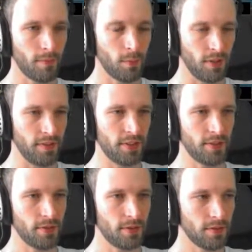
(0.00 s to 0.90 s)
Previously
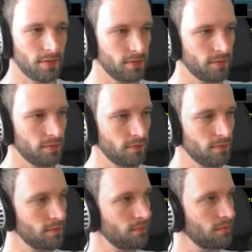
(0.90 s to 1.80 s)
owned?
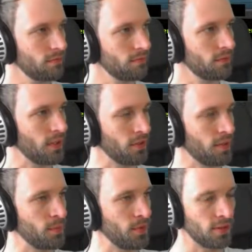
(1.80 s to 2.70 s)
I thought
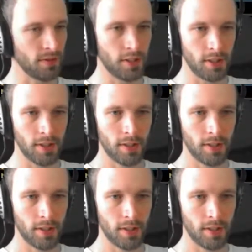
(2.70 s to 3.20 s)
I'm still her.